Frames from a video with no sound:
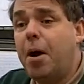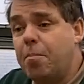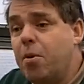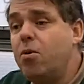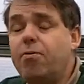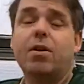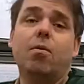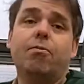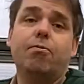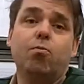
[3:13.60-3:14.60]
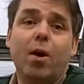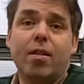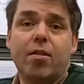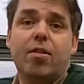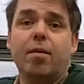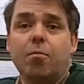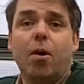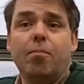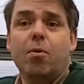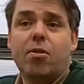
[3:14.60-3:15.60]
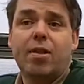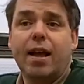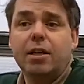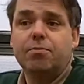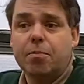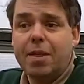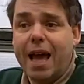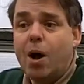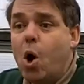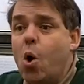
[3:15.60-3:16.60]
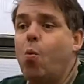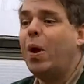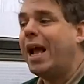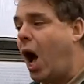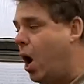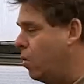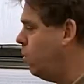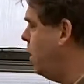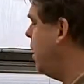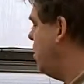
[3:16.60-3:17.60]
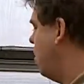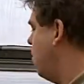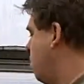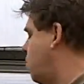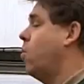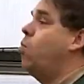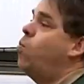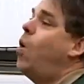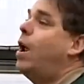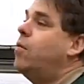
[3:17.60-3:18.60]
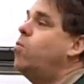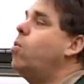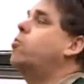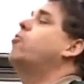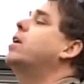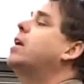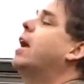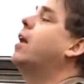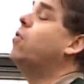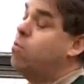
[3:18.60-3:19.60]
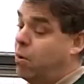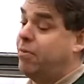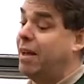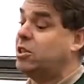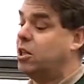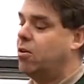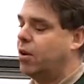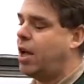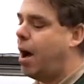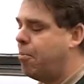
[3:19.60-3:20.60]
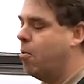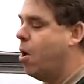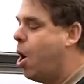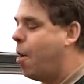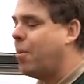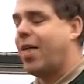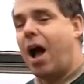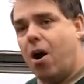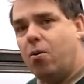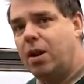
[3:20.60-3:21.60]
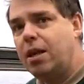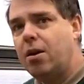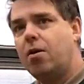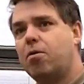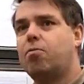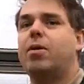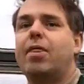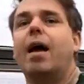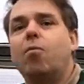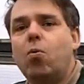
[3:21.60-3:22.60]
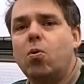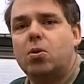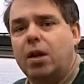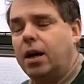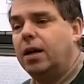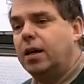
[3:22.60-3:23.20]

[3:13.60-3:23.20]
And moving on one more stage from that, we only use one watering can, or we've actually got a couple, but they're only used with that water.